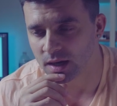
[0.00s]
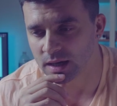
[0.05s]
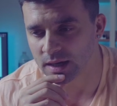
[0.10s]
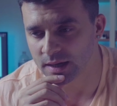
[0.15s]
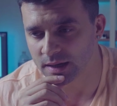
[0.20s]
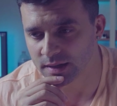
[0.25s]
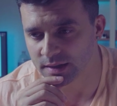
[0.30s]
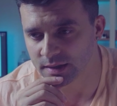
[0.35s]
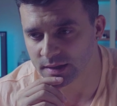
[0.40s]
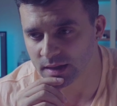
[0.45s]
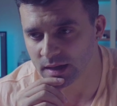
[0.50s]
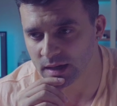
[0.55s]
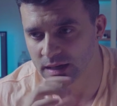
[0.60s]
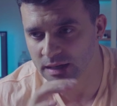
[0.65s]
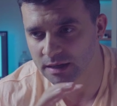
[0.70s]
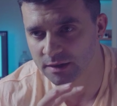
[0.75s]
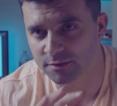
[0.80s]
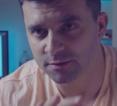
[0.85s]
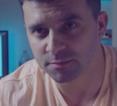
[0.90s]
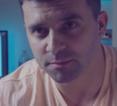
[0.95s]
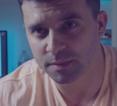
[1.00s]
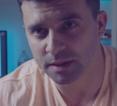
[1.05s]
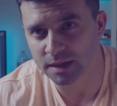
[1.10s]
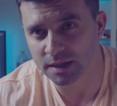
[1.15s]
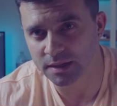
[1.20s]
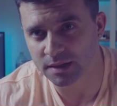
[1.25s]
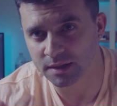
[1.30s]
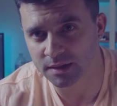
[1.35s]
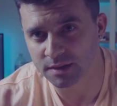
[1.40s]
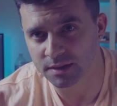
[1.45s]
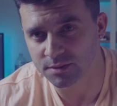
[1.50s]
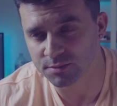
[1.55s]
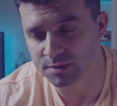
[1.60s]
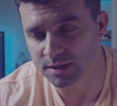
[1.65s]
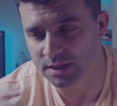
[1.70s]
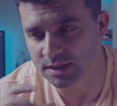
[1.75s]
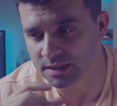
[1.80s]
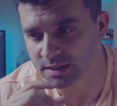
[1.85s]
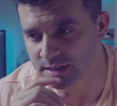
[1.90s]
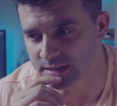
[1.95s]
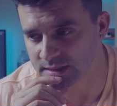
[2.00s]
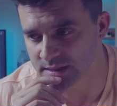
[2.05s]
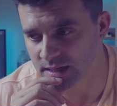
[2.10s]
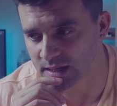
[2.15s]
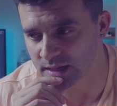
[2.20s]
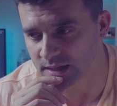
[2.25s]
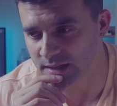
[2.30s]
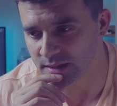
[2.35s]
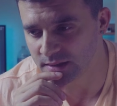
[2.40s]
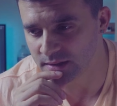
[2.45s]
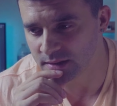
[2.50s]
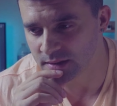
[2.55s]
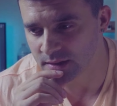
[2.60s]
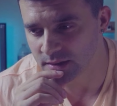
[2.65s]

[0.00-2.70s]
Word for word: and I have made a 3D design.